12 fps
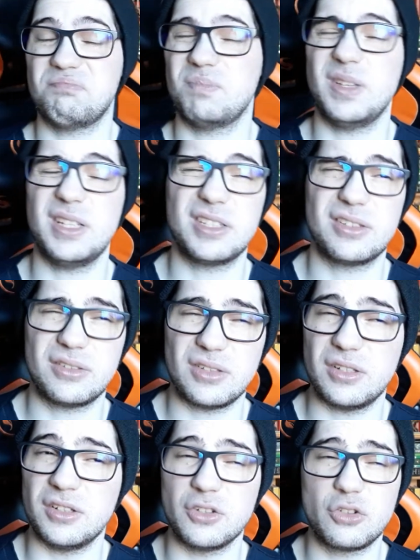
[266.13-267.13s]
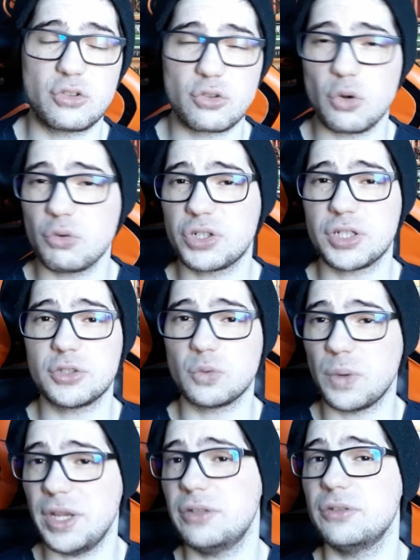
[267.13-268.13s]
It's an atrocious
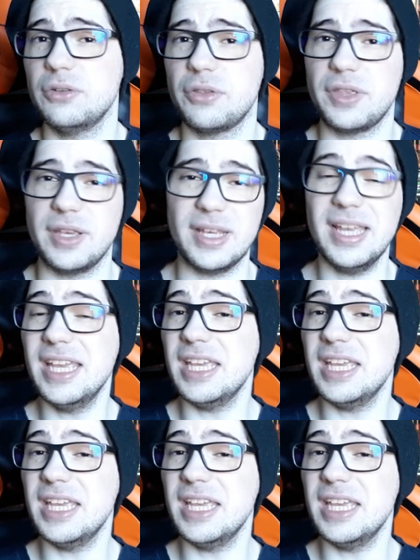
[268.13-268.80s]
way to do things.